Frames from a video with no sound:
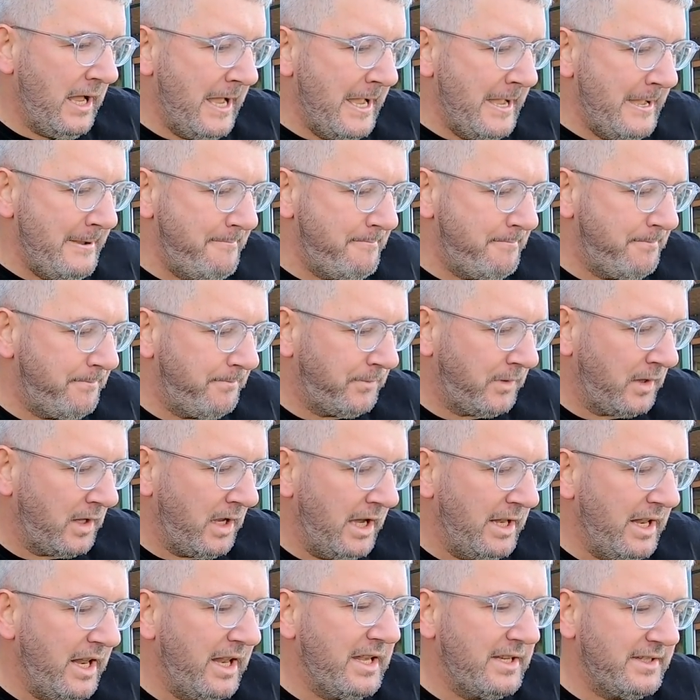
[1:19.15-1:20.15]

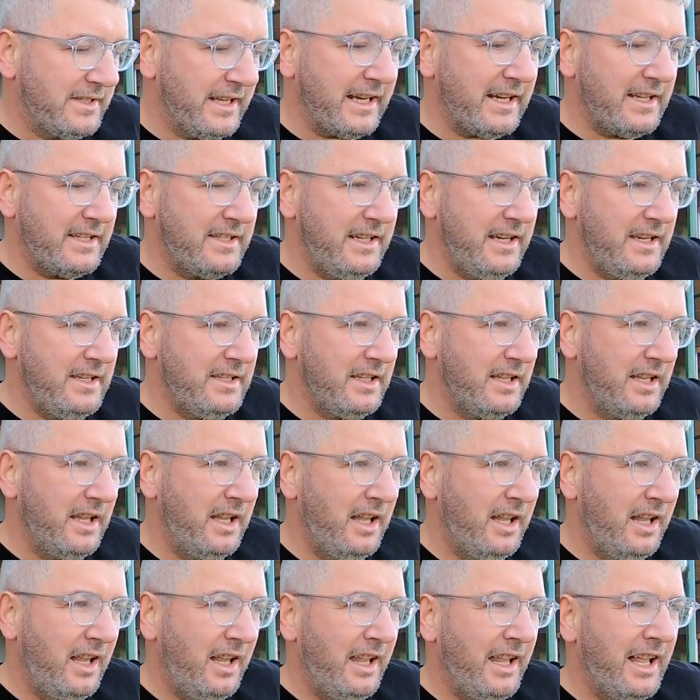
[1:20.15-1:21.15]
And in the sixth season,
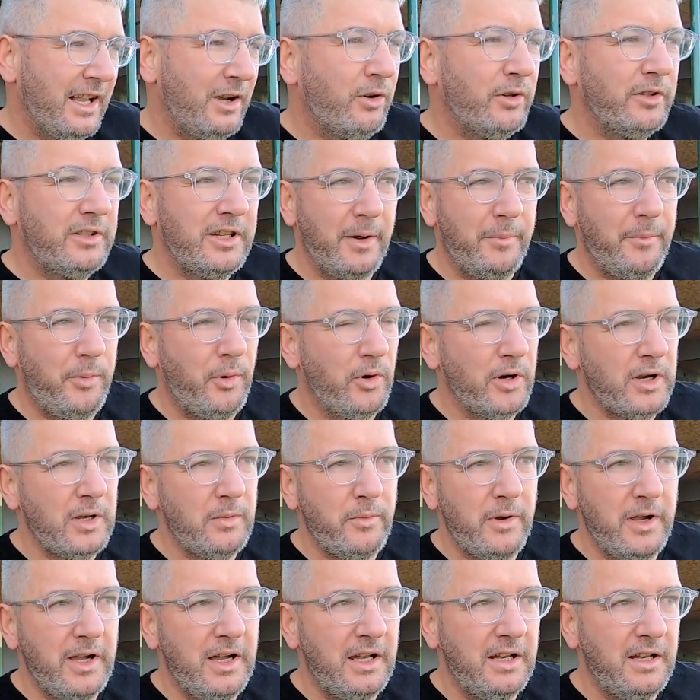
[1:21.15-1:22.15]
got to a
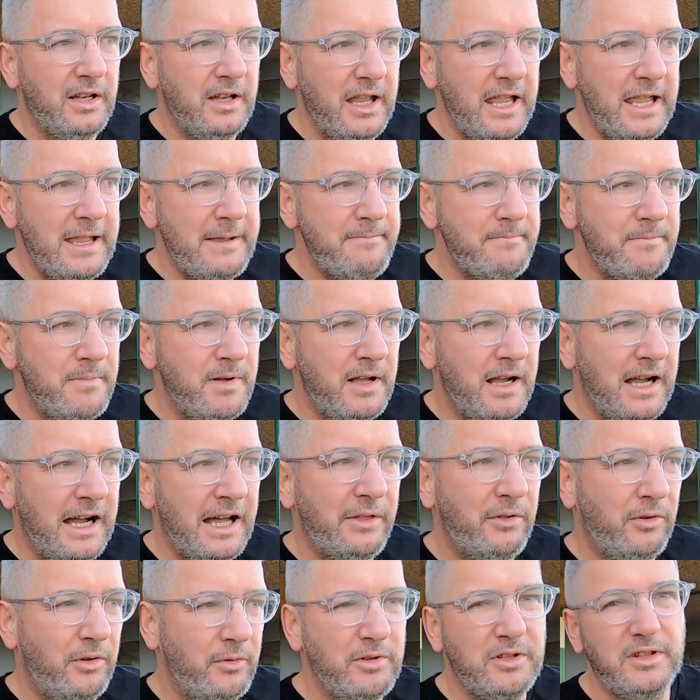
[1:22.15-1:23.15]
point where
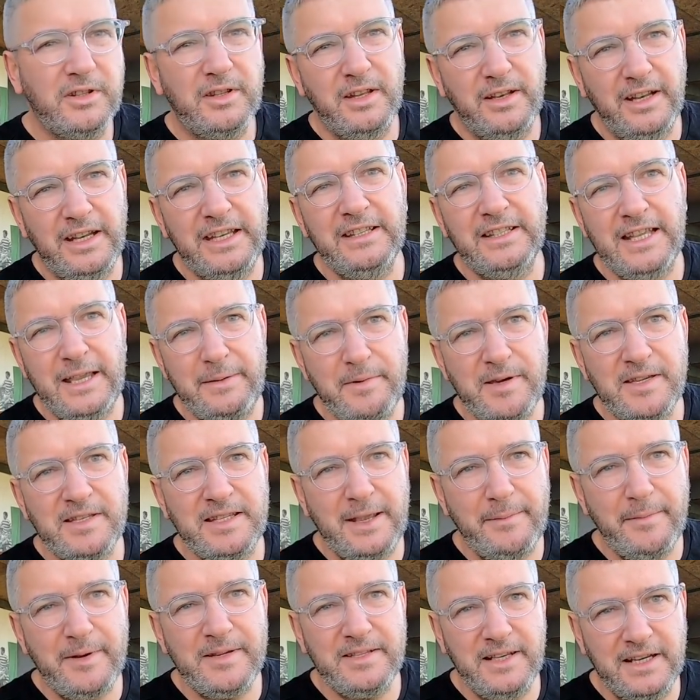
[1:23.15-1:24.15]
I thought it was the right time to
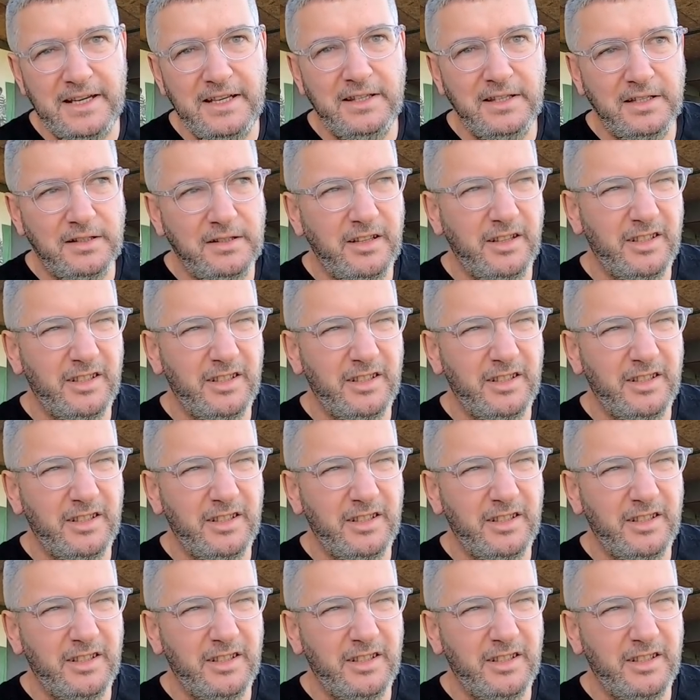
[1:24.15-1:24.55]
step aside.